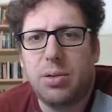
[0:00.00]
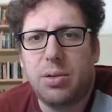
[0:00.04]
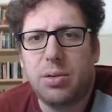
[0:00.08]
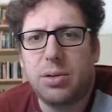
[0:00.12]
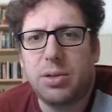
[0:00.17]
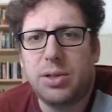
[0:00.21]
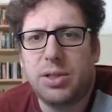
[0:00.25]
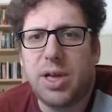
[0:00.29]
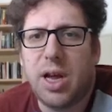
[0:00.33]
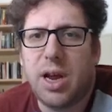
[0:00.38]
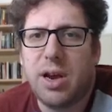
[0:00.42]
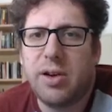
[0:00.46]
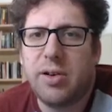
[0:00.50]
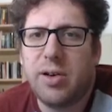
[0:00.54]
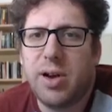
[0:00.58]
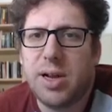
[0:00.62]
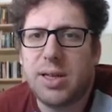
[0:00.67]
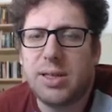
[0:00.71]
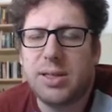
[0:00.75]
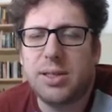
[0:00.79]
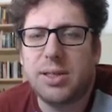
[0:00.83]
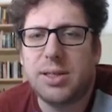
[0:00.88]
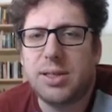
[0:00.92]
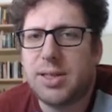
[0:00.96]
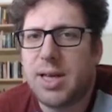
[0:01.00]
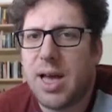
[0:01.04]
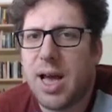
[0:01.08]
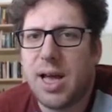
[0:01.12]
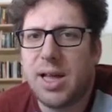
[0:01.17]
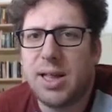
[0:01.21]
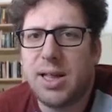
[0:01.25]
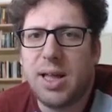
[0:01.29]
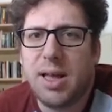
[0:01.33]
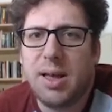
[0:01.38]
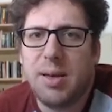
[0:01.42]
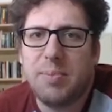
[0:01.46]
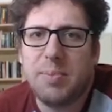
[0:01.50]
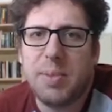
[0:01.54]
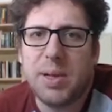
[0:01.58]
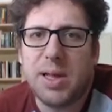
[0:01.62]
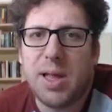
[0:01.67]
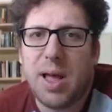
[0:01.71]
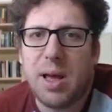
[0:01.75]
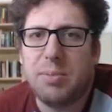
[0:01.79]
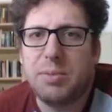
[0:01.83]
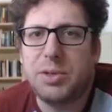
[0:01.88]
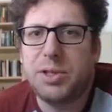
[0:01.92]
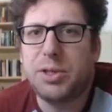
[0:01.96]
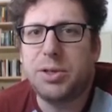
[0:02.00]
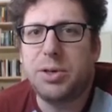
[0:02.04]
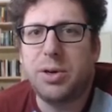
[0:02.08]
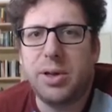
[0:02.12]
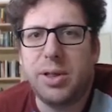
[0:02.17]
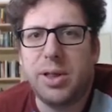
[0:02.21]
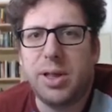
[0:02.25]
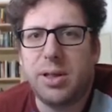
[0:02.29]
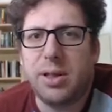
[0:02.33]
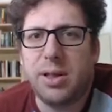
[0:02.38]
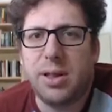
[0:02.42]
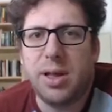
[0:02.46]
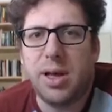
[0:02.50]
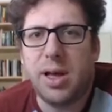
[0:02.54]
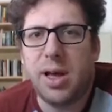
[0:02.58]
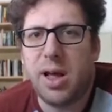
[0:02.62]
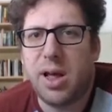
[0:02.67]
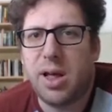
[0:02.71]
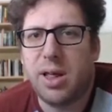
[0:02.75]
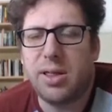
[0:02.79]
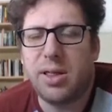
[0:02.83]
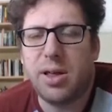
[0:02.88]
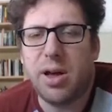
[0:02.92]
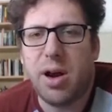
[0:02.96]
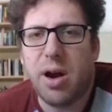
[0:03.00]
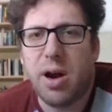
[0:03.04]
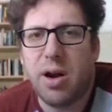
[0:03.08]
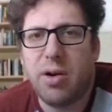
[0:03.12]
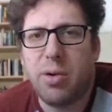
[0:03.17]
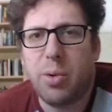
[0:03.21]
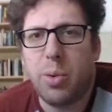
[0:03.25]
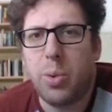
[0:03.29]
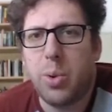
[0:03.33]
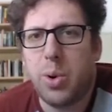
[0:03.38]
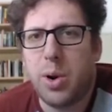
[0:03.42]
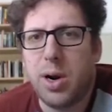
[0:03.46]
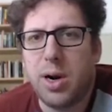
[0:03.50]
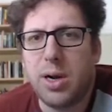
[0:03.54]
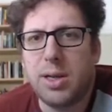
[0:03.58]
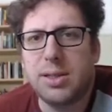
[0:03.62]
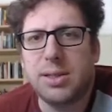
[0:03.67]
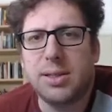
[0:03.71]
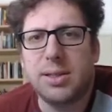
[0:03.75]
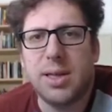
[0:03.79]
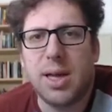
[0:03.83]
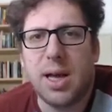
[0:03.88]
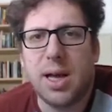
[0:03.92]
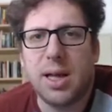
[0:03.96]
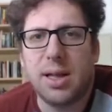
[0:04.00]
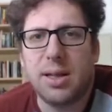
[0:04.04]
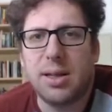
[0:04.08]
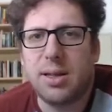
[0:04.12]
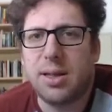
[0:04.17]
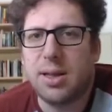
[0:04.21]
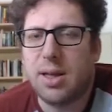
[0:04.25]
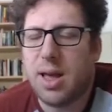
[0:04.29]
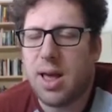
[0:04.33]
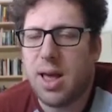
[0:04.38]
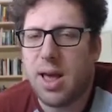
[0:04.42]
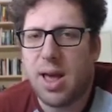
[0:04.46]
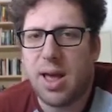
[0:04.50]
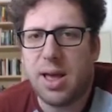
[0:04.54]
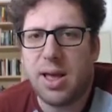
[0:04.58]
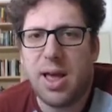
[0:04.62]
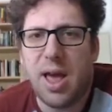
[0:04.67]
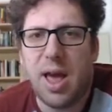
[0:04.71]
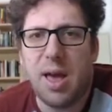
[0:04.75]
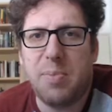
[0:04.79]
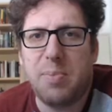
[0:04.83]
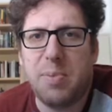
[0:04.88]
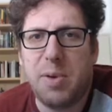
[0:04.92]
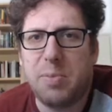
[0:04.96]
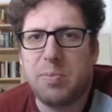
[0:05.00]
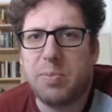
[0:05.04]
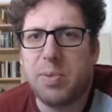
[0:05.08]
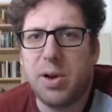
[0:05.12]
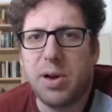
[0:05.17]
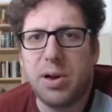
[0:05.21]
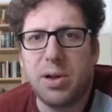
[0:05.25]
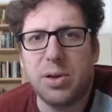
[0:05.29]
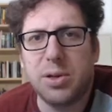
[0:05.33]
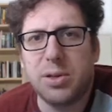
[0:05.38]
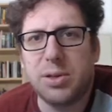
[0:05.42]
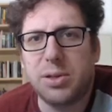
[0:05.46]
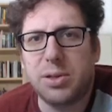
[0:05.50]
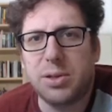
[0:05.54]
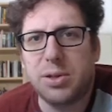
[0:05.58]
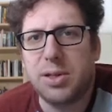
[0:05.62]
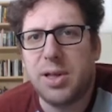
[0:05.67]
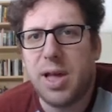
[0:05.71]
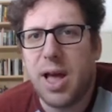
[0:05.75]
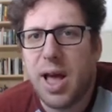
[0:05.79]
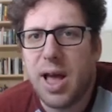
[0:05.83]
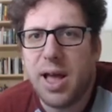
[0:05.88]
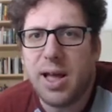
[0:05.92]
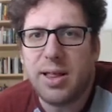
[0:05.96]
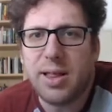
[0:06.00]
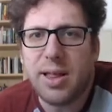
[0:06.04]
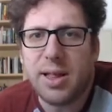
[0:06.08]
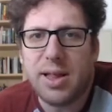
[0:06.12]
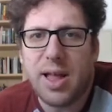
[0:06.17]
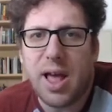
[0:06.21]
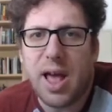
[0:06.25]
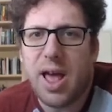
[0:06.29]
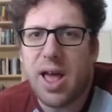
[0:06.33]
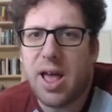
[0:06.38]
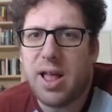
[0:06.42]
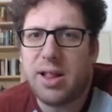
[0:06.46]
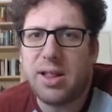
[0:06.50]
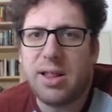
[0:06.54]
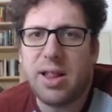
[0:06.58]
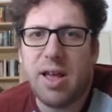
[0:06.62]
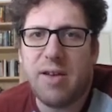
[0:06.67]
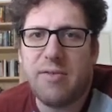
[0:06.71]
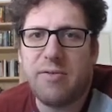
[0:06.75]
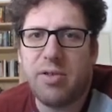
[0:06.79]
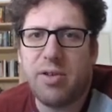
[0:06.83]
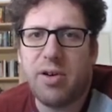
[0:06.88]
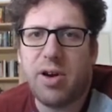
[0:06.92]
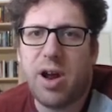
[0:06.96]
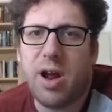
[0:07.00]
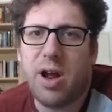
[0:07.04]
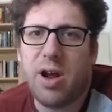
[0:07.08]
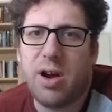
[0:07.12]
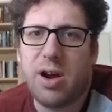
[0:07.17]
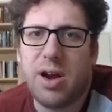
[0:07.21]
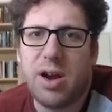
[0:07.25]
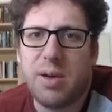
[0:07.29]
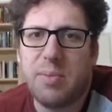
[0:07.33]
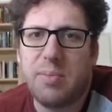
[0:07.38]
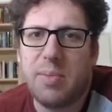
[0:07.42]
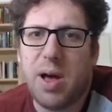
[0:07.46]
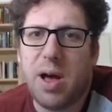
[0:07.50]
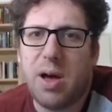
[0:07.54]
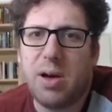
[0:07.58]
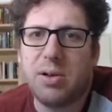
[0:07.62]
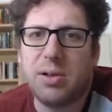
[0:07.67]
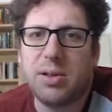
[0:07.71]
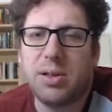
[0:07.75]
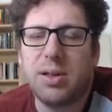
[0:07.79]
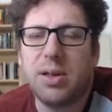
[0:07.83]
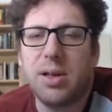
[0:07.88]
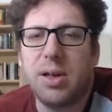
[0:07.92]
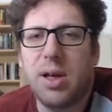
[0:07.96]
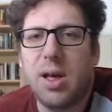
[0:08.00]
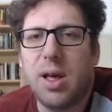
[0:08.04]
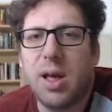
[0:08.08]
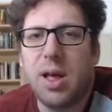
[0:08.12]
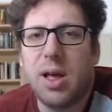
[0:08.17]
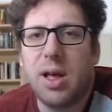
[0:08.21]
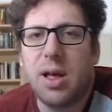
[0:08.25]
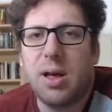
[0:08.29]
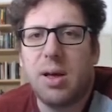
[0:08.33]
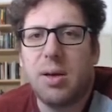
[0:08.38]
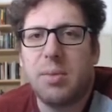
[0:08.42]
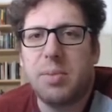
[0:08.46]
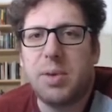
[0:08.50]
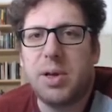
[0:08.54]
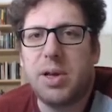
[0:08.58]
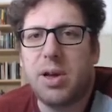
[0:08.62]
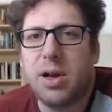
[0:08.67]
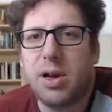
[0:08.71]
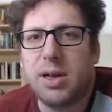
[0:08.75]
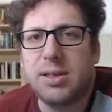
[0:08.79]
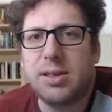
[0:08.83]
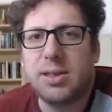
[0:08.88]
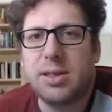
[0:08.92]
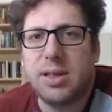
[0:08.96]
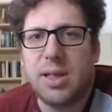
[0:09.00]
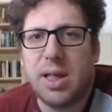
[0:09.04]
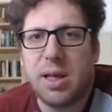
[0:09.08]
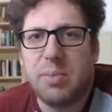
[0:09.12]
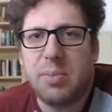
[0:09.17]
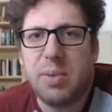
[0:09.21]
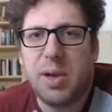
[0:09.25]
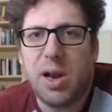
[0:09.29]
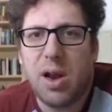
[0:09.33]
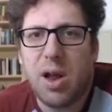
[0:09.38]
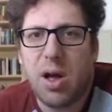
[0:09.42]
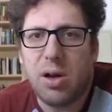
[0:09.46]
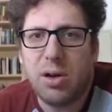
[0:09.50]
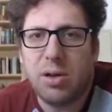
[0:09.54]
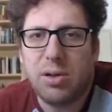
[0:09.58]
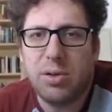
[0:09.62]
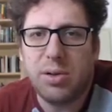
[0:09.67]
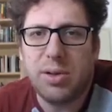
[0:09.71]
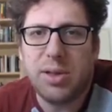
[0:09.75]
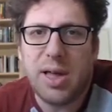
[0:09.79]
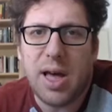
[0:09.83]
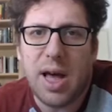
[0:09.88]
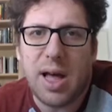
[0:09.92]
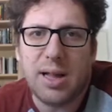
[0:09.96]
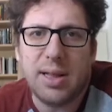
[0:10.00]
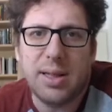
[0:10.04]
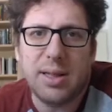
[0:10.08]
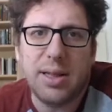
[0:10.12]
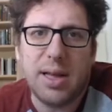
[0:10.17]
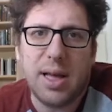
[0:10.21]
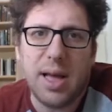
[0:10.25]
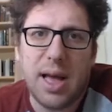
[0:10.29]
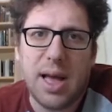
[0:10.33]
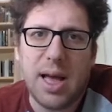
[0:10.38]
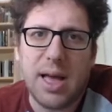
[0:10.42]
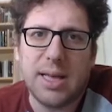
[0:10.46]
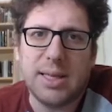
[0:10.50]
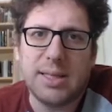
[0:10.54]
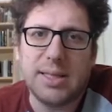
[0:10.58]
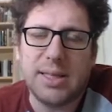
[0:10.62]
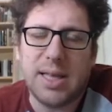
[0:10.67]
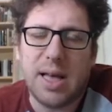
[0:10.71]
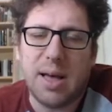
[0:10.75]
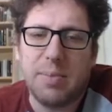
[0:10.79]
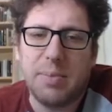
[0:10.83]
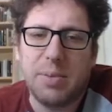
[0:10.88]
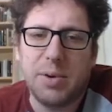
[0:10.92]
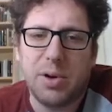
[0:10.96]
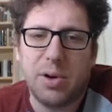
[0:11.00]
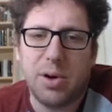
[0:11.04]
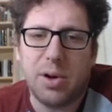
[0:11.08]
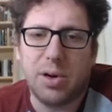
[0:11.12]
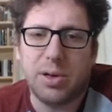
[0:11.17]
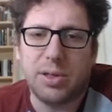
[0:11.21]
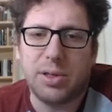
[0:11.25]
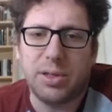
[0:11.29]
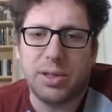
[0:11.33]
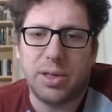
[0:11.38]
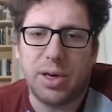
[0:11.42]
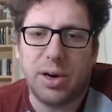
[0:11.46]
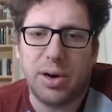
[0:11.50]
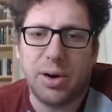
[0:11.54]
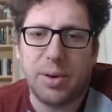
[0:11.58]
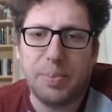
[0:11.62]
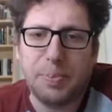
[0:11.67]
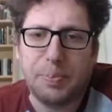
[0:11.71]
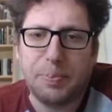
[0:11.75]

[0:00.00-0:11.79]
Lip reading: general society, but I'm sure that there are words that gay people use today that I never heard about because they belong to that subculture.